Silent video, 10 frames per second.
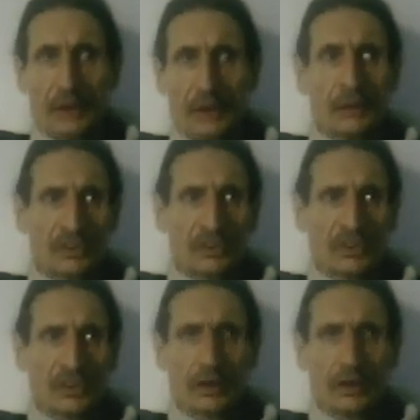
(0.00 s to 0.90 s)
And she's
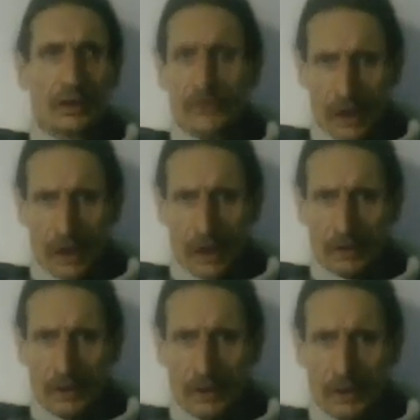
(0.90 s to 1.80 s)
doing an awful lot of good
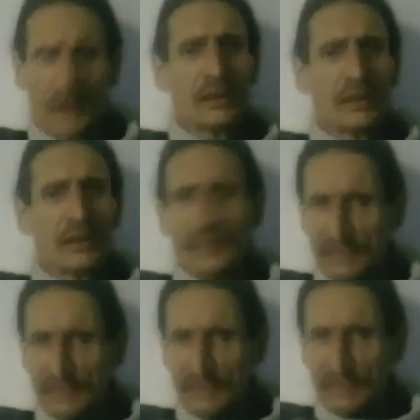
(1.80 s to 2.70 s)
work.
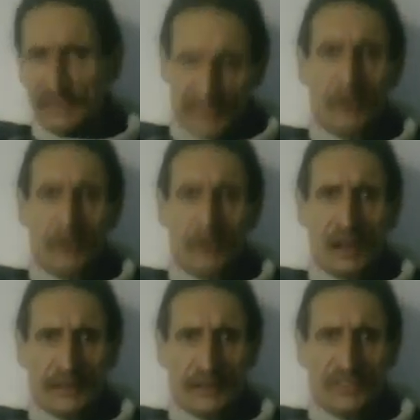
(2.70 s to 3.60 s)
They're still
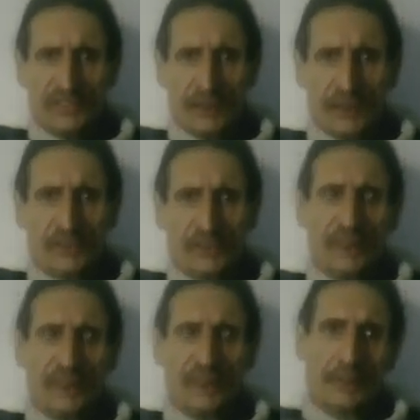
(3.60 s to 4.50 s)
learning this stuff, so you
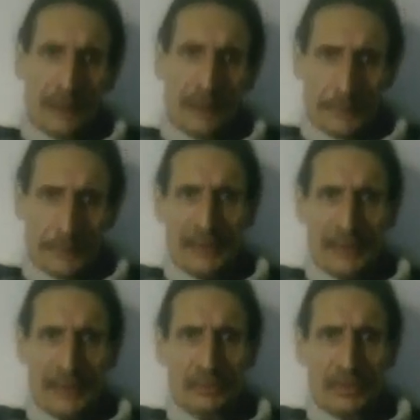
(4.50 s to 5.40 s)
have to be a little bit
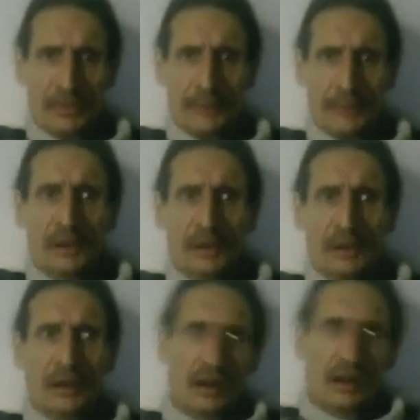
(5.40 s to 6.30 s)
patient with them.
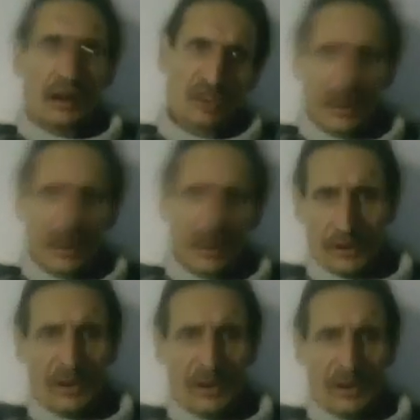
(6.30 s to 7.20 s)
I try to
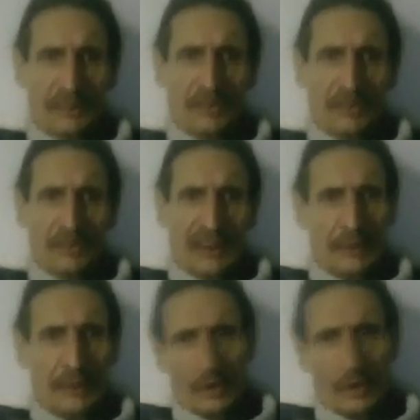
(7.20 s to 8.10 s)
interact as much as I can, but
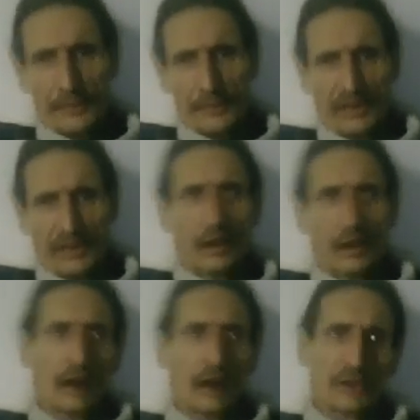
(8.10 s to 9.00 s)
I'm quite busy.
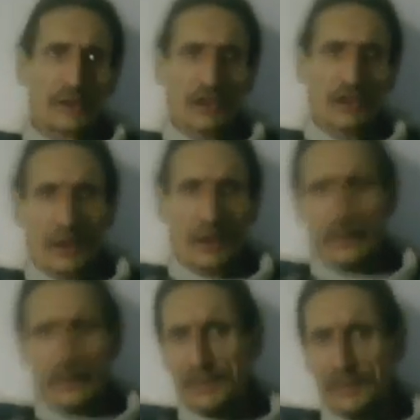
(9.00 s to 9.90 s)
I've also created a
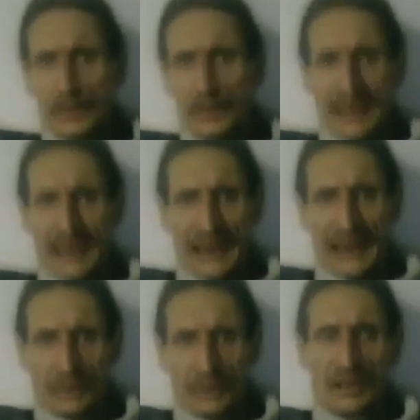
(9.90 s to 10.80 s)
MeWe account